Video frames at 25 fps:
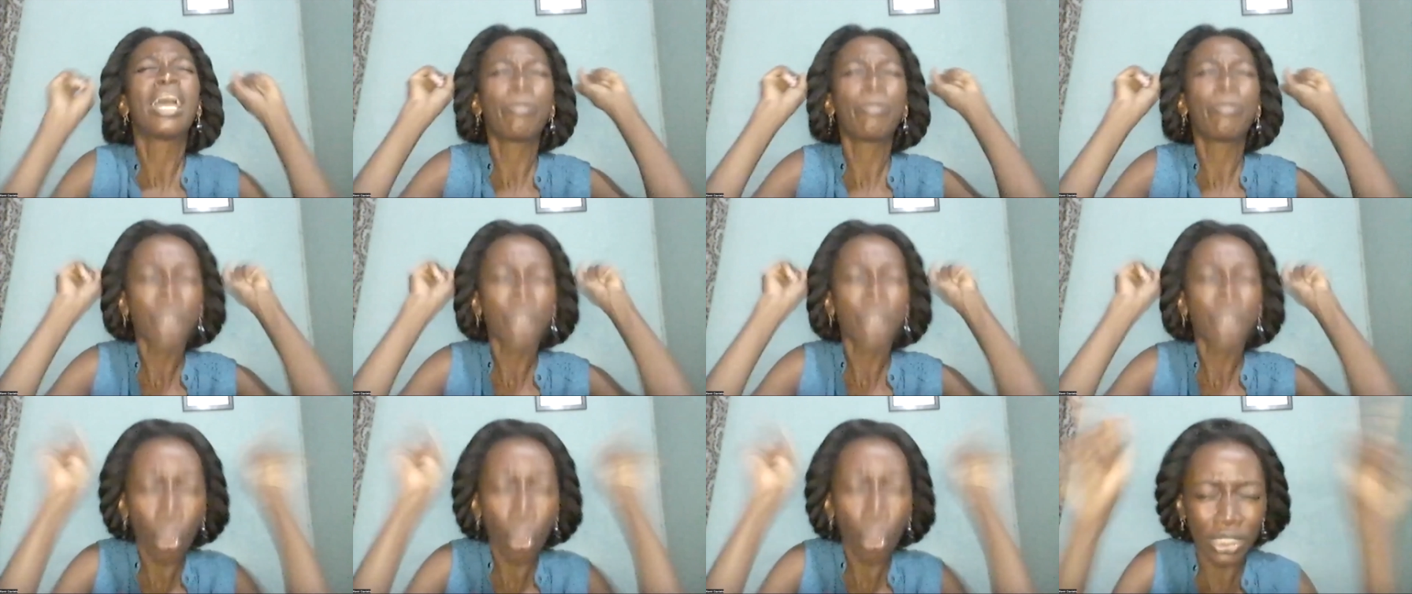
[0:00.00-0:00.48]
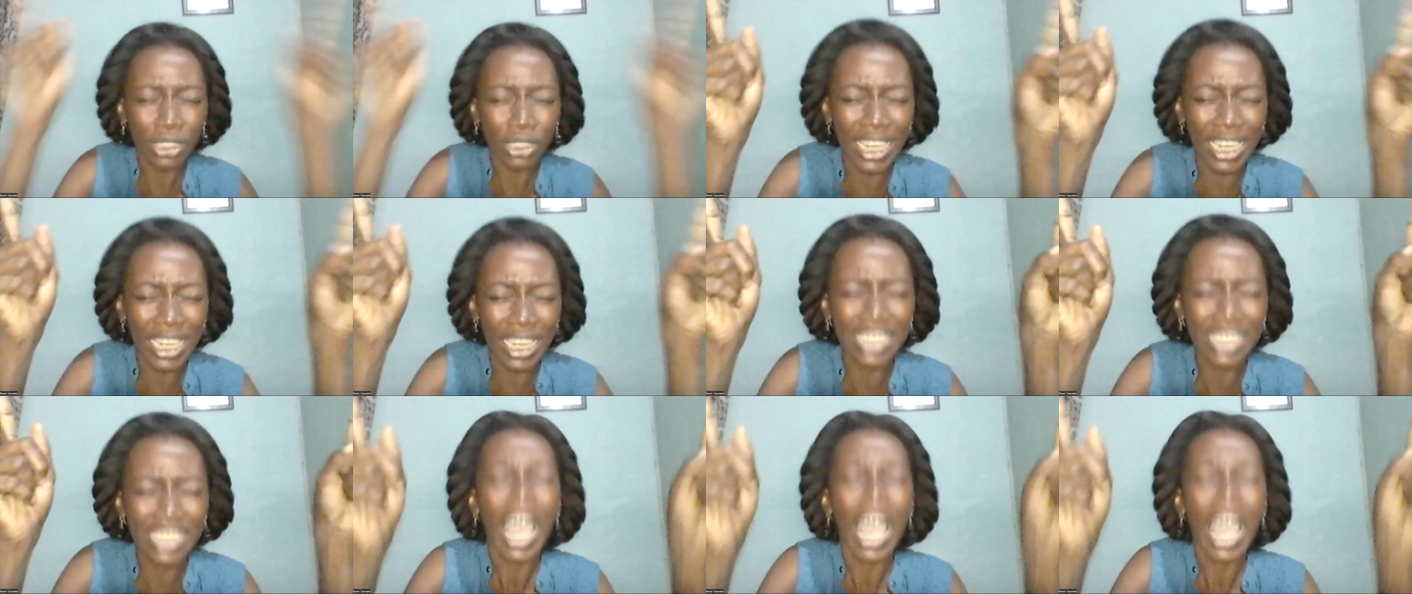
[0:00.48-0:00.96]

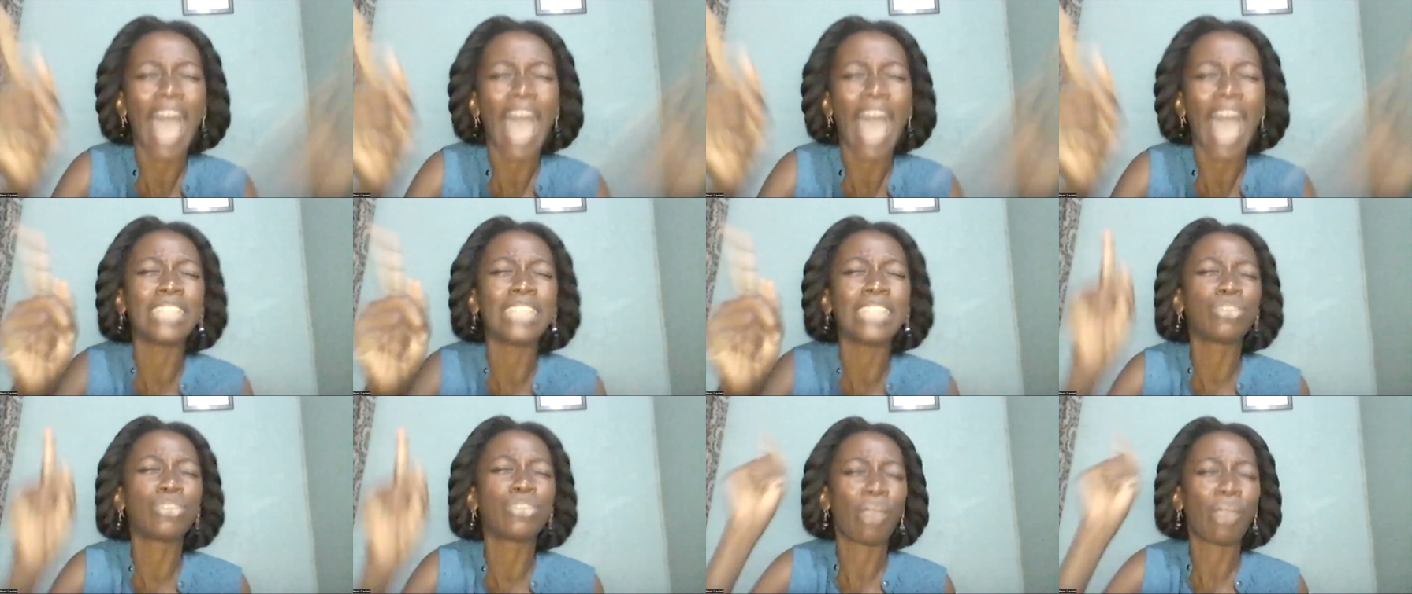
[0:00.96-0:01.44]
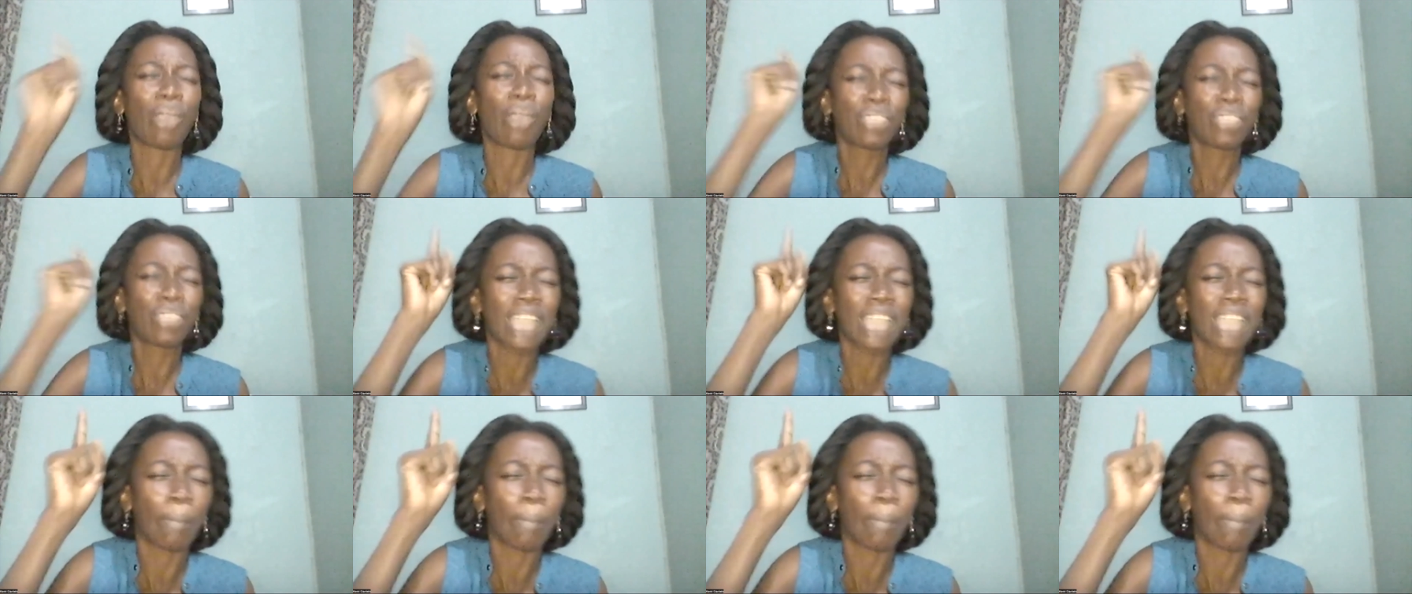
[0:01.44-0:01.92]
preordained, and you have
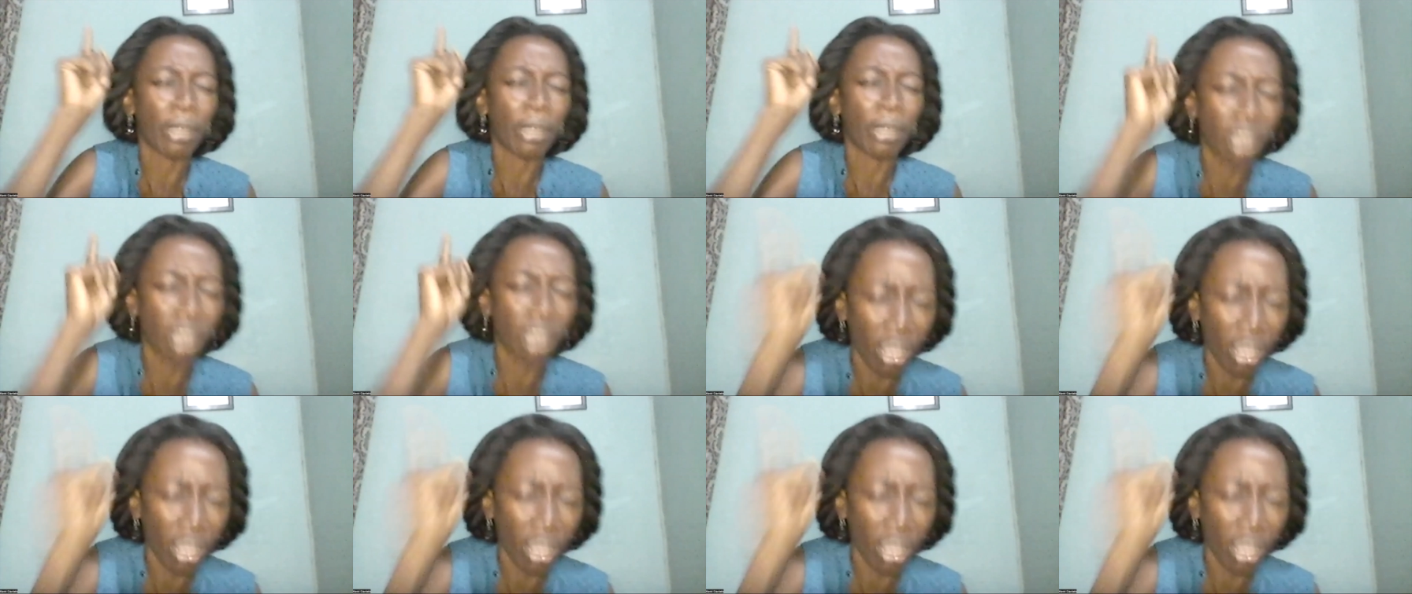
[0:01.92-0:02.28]
written about